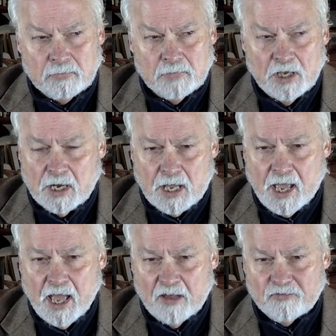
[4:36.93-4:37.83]
You got
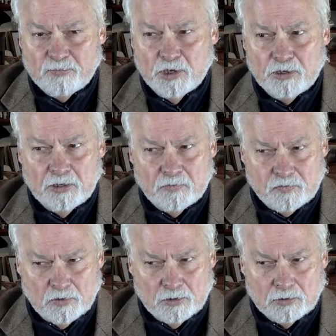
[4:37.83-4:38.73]
500,000
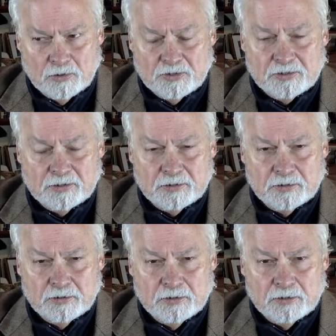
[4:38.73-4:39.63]
folks
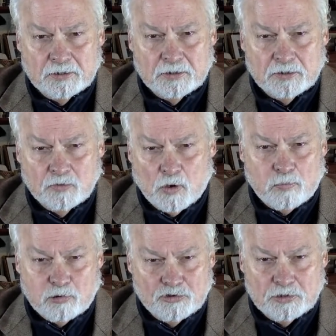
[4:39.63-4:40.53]
who are
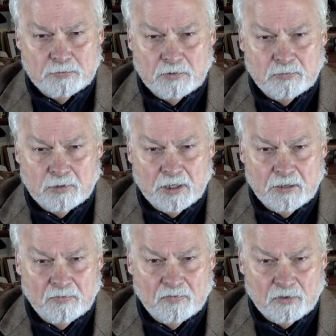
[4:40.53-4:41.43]

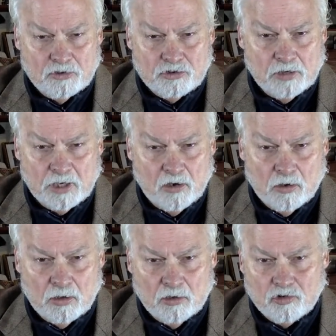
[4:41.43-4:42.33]
presumably virtually
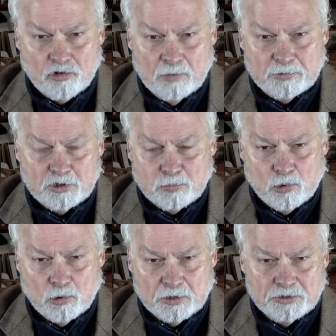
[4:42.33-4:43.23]
all Trump
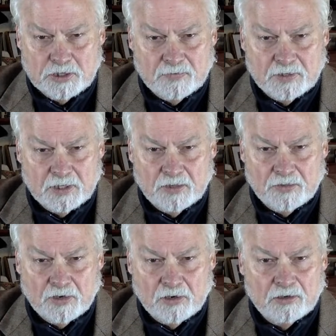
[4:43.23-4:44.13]
supporters, given that
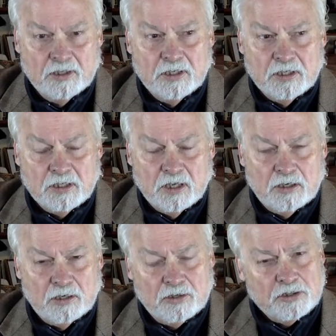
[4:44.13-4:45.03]
they're gun
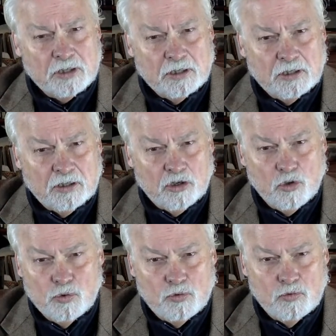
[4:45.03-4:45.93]
owners,
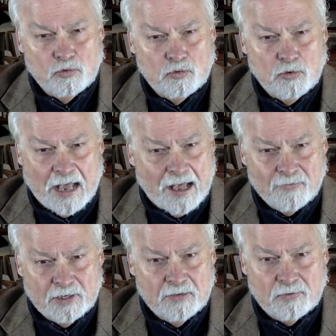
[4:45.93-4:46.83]
who
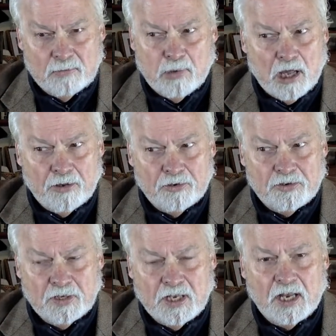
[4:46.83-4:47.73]
haven't even bothered
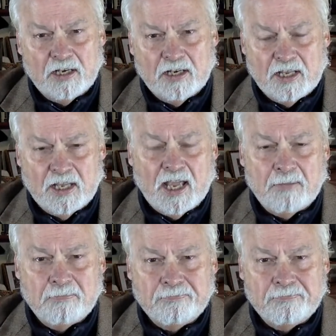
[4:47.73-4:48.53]
to get in the game.